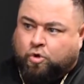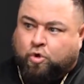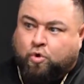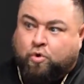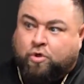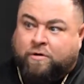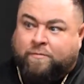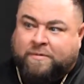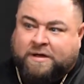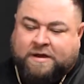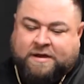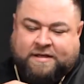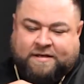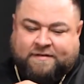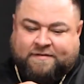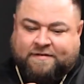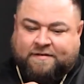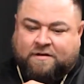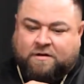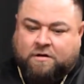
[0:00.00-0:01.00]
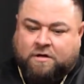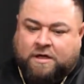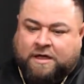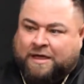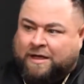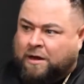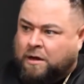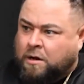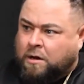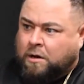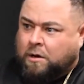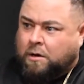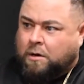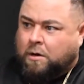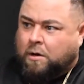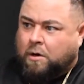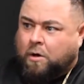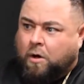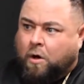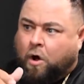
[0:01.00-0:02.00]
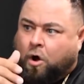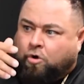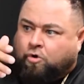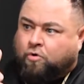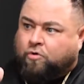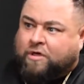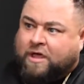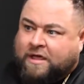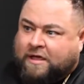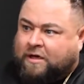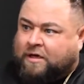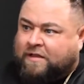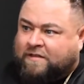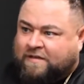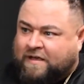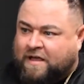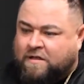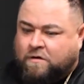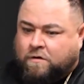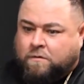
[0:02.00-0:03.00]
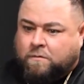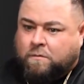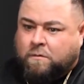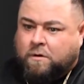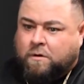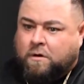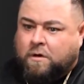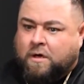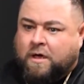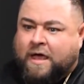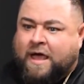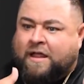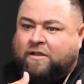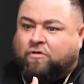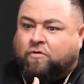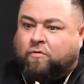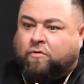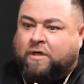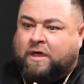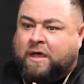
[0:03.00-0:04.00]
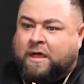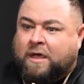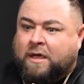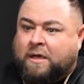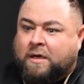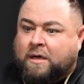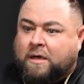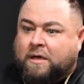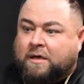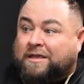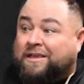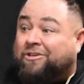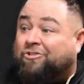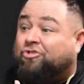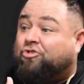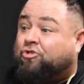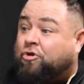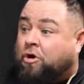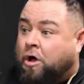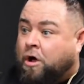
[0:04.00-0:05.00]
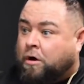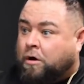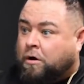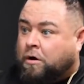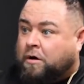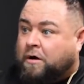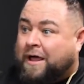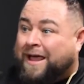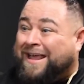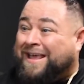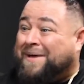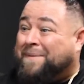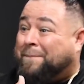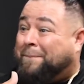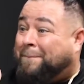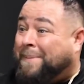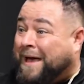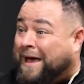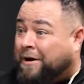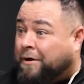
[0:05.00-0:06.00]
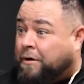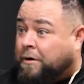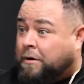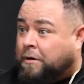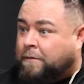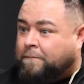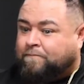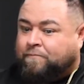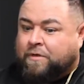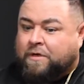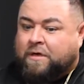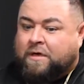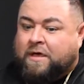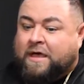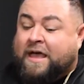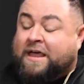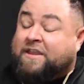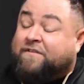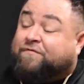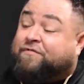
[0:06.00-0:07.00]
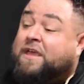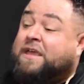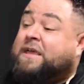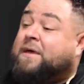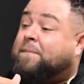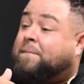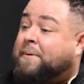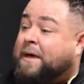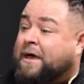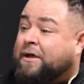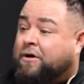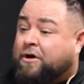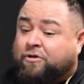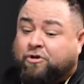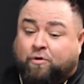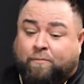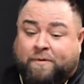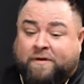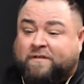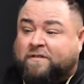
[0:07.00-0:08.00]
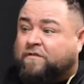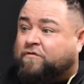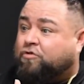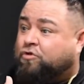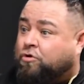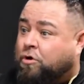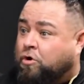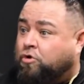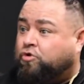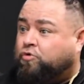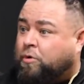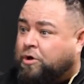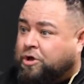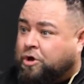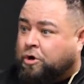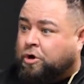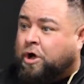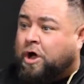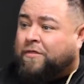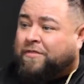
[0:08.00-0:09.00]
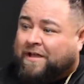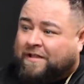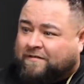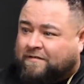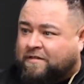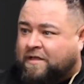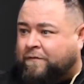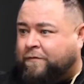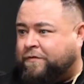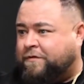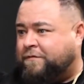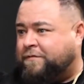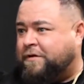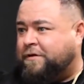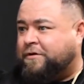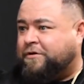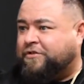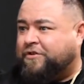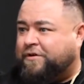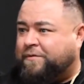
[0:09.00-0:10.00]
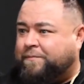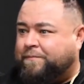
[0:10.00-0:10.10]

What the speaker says: Do the meetings end, or do they continue, and do they get stronger and get better? And if they get better and your business grows while you're gone, that's levels of leadership.